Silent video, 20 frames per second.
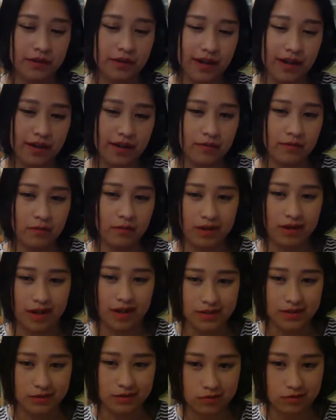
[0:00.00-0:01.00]
and what high
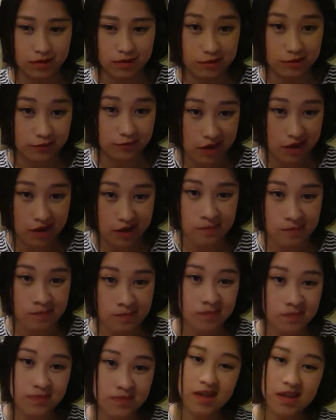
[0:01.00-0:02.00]
school you're from,
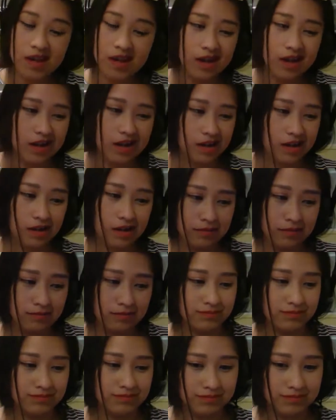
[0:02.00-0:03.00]

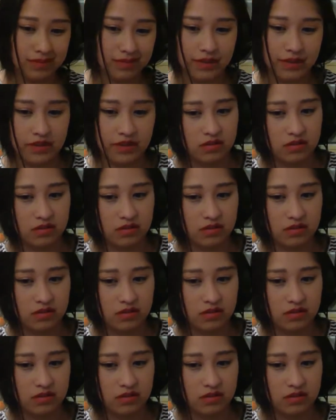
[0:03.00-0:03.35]
like,